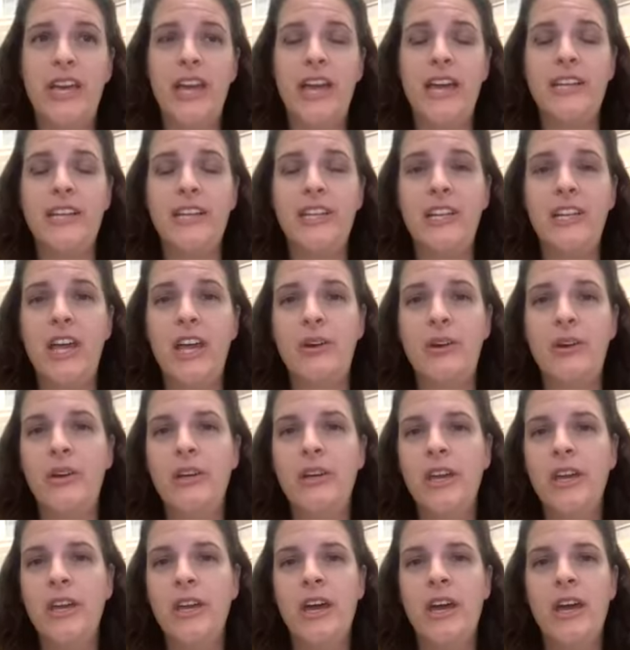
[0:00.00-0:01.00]
And, you know,
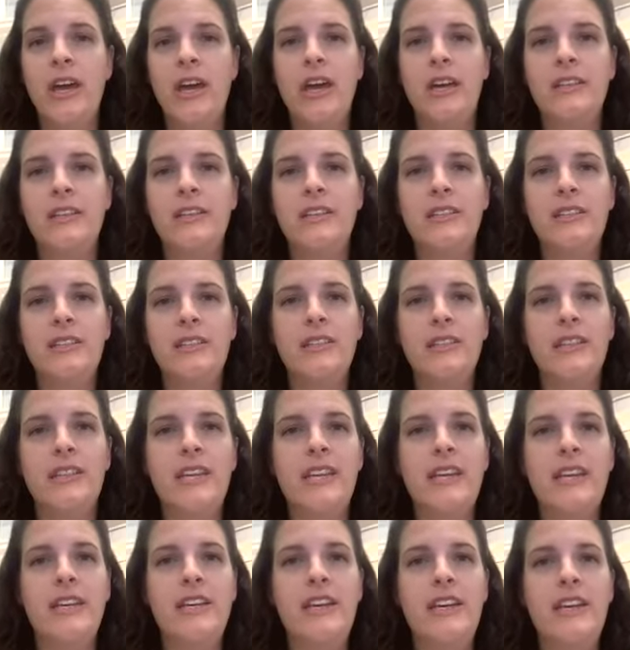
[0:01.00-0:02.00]

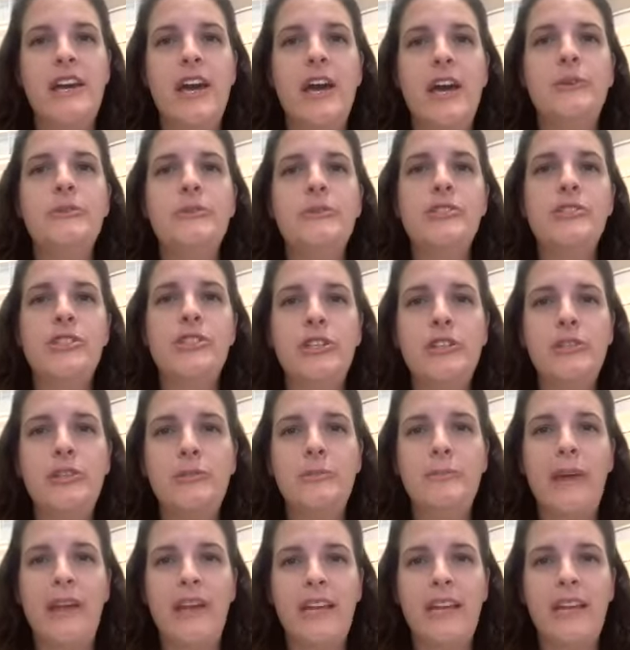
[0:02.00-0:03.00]
the go-to
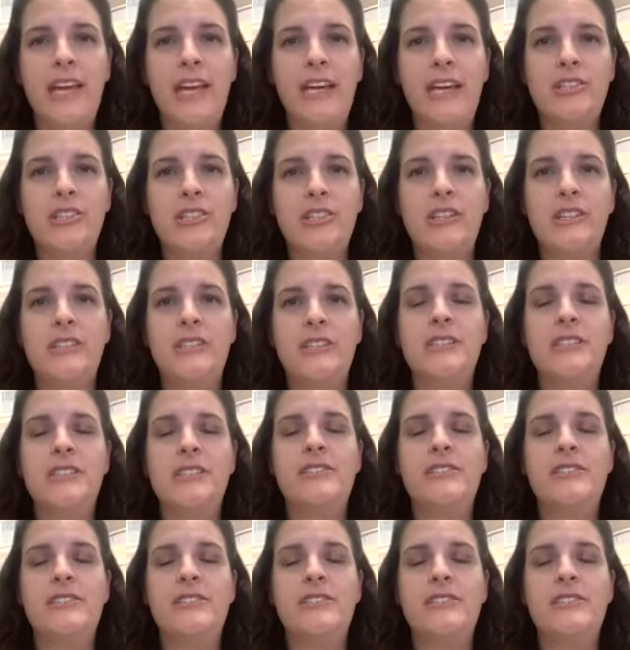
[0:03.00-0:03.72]
medications,